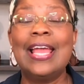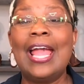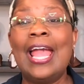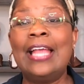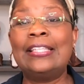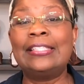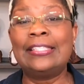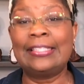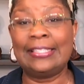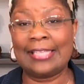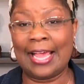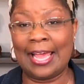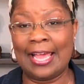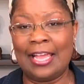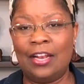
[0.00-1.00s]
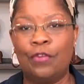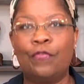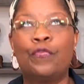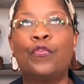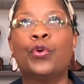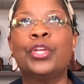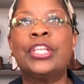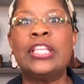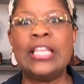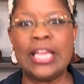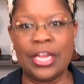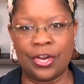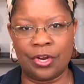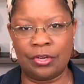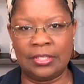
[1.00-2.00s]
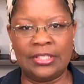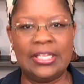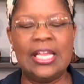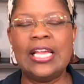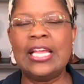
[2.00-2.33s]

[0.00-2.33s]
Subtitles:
Instead, for years,